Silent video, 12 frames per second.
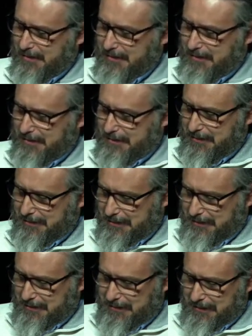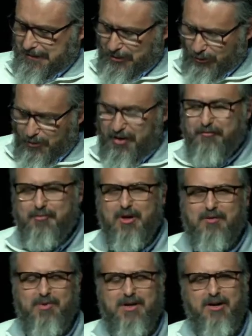And it's
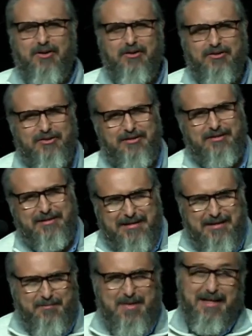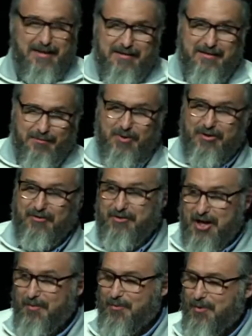a rough book because it being
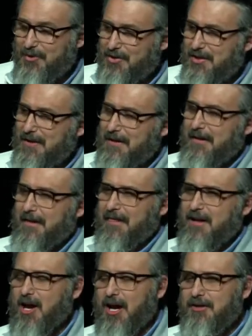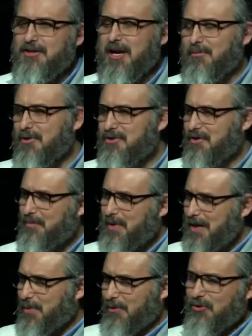the book of Numbers, God
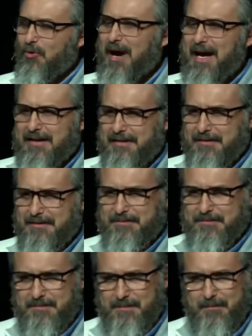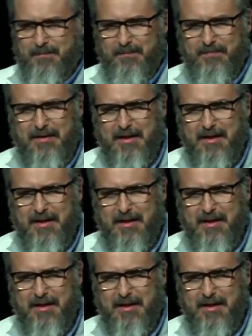numbers the people twice.